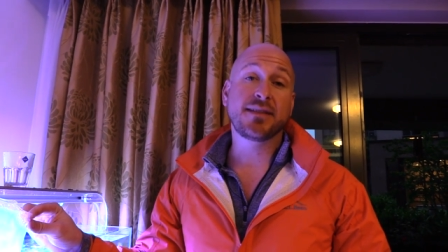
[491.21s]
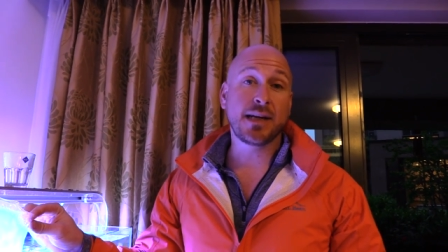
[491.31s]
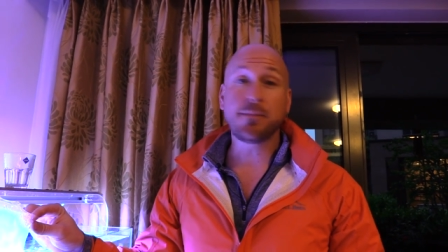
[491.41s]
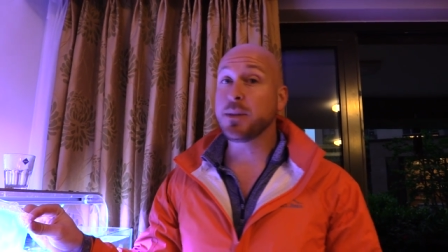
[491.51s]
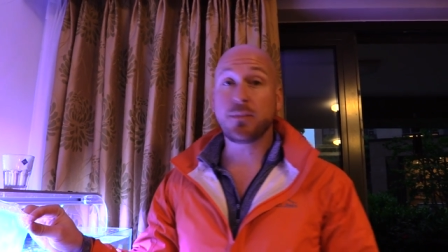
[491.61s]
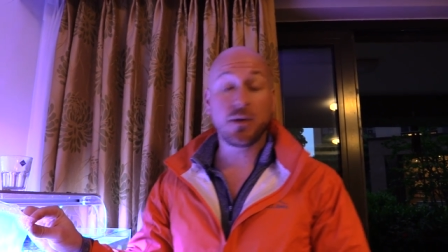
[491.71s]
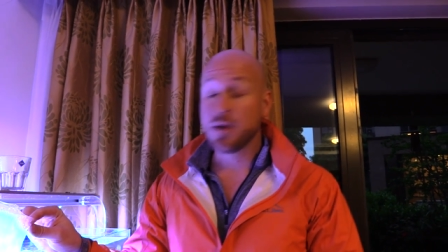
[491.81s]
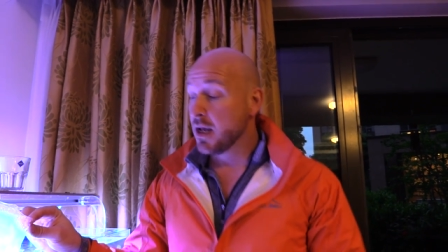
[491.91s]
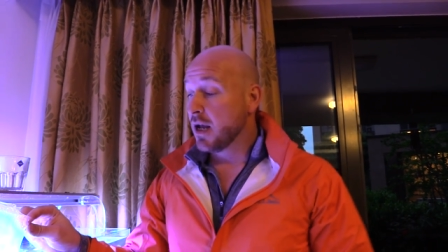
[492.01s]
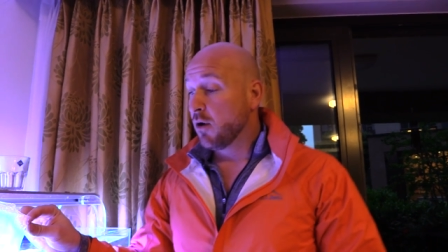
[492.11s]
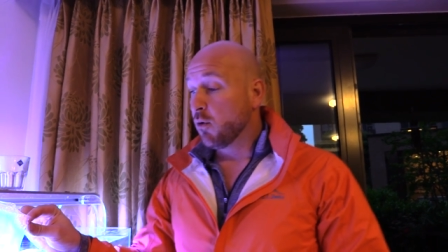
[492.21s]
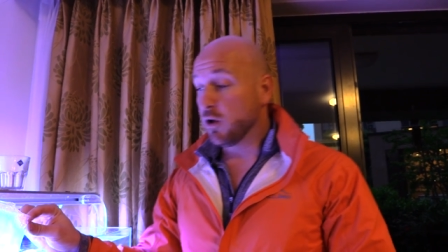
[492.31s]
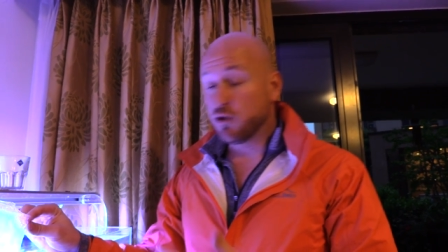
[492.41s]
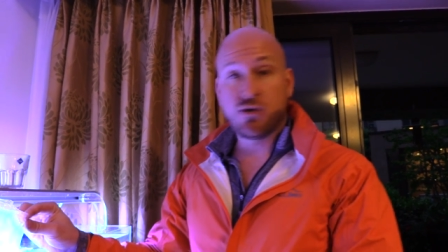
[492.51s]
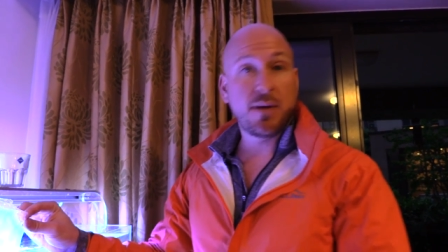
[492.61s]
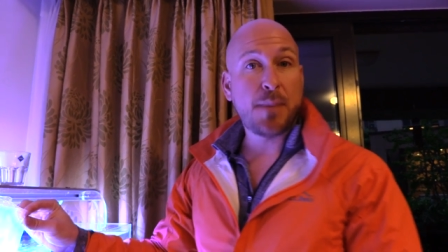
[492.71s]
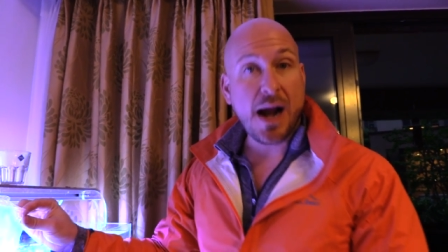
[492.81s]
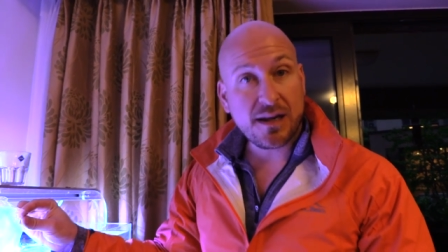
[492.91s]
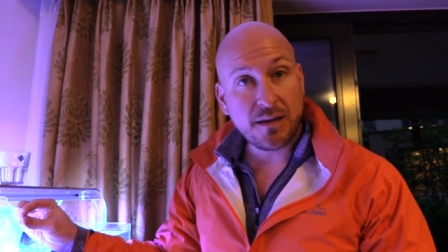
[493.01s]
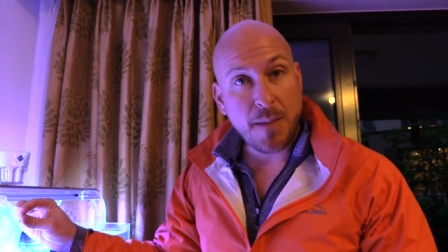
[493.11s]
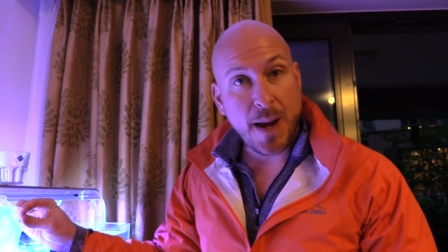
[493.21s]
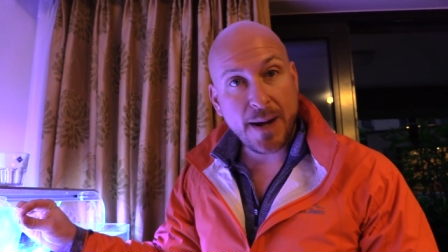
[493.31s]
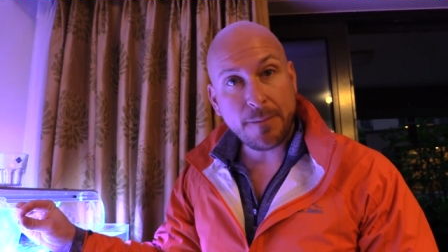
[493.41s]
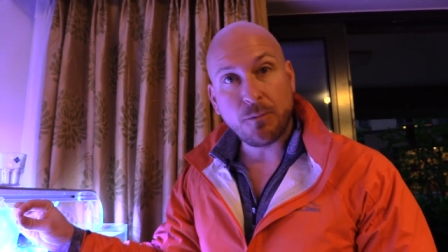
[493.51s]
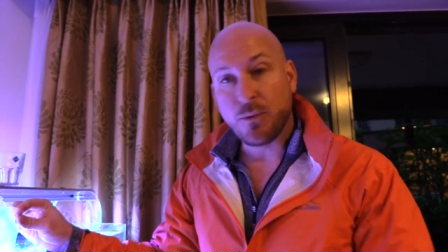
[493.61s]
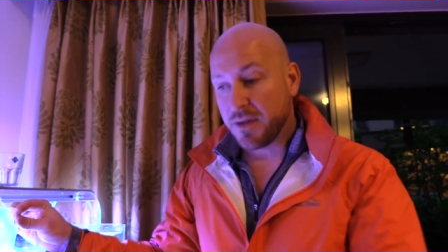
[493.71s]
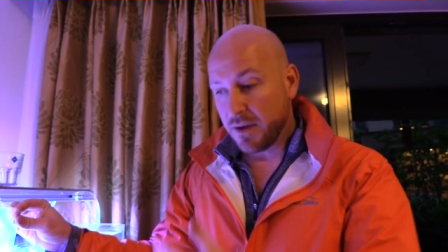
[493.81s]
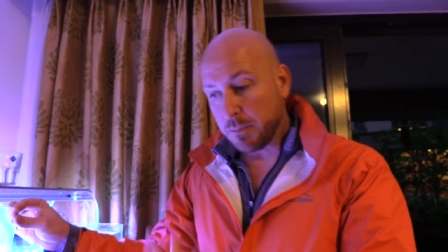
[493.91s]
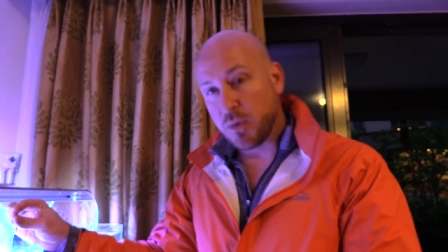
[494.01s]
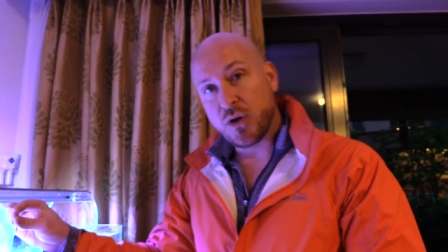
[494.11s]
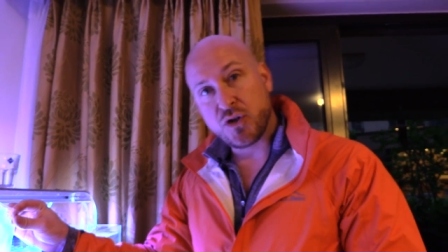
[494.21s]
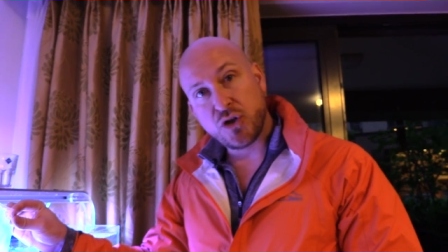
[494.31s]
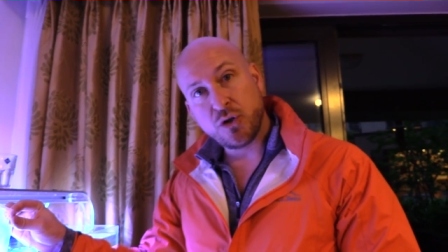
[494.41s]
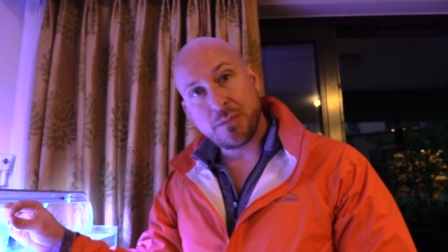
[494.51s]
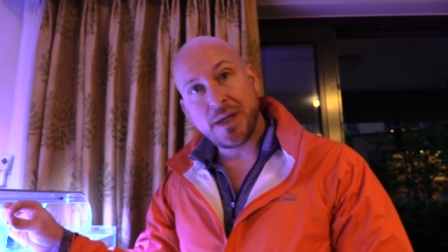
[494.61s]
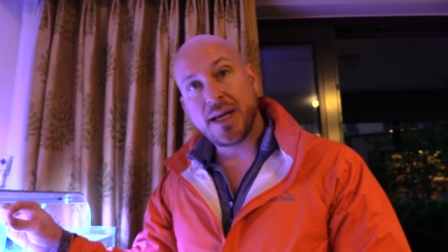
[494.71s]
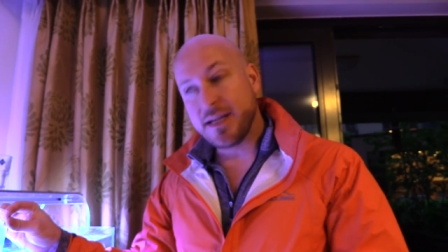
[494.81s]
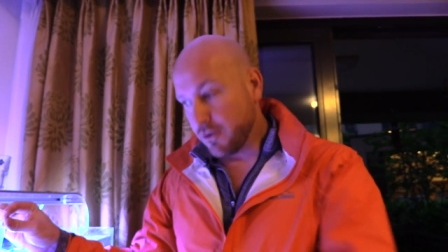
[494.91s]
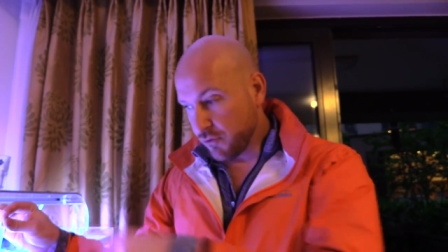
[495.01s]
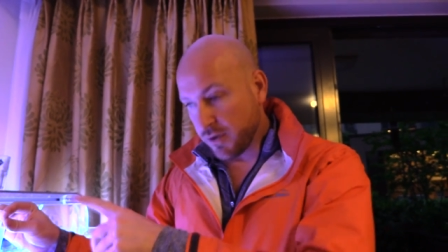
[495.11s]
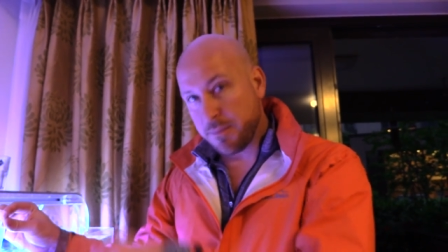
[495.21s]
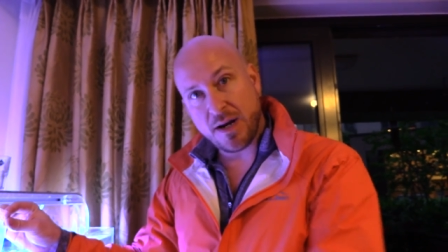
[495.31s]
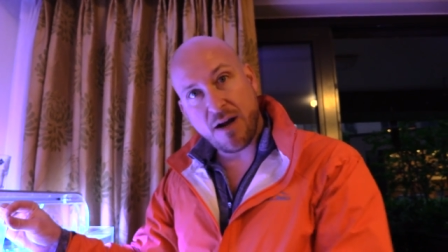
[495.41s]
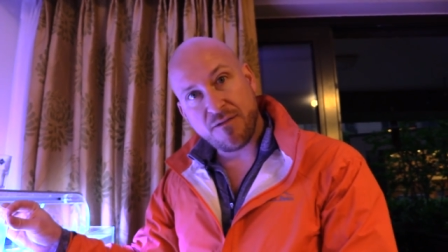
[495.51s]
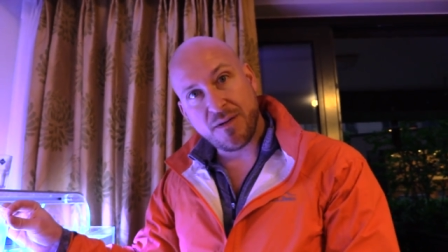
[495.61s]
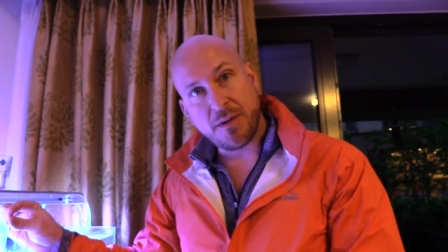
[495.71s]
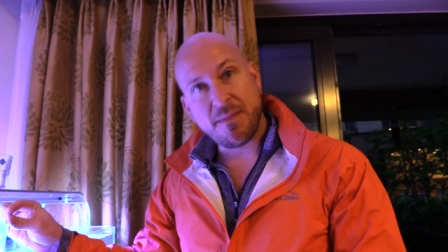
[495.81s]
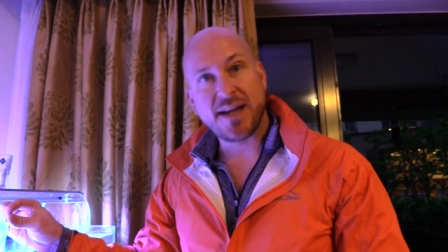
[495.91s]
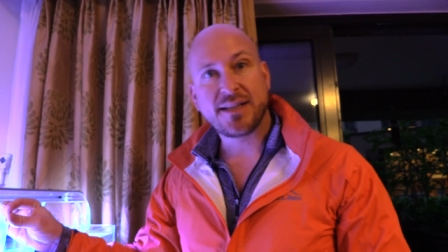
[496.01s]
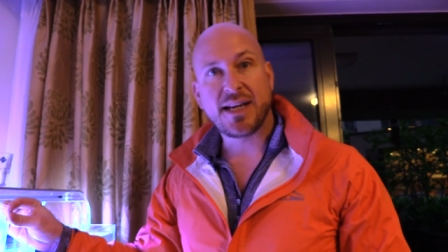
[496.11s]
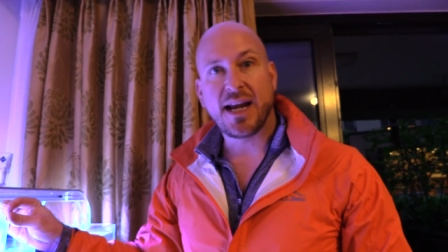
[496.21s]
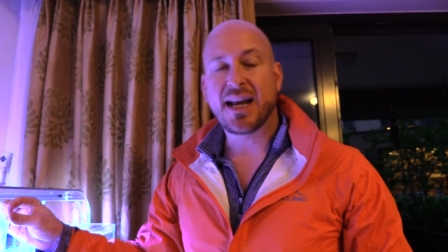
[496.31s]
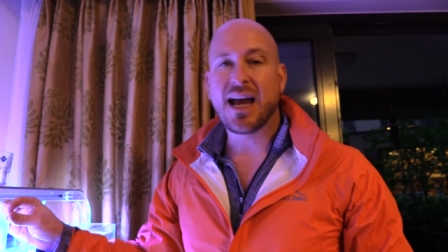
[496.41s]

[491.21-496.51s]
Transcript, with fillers: Some people will drip acclimate where they'll put a tube in and drip it out from the main tank.